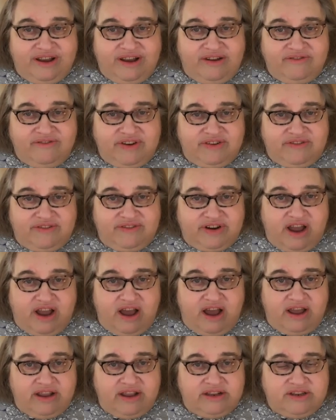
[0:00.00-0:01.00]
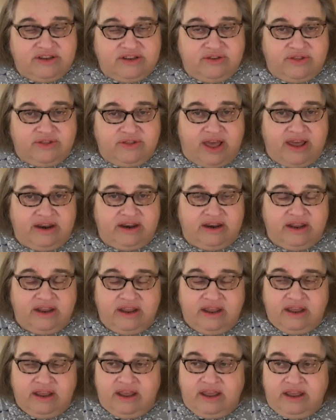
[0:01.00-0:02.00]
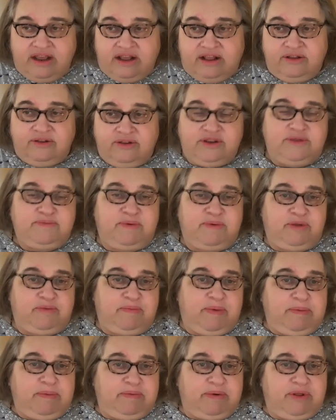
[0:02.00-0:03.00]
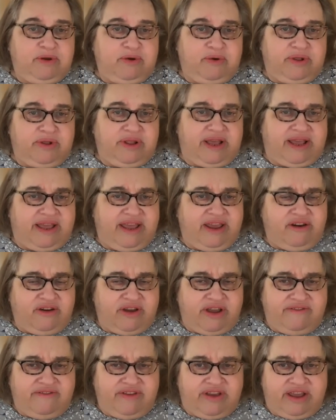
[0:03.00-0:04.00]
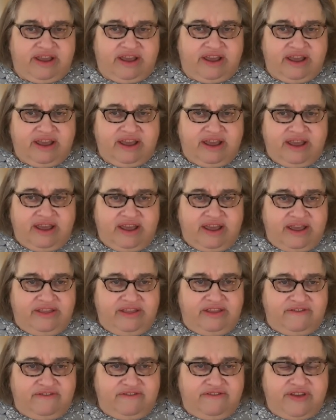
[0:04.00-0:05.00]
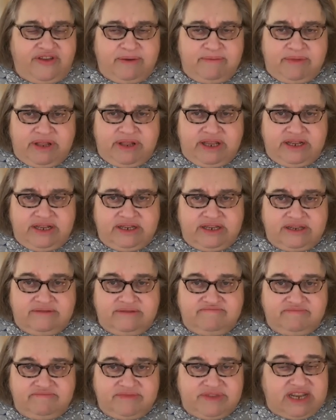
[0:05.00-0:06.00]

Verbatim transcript: of different kinds. So that includes both people who are like caregiving in their families,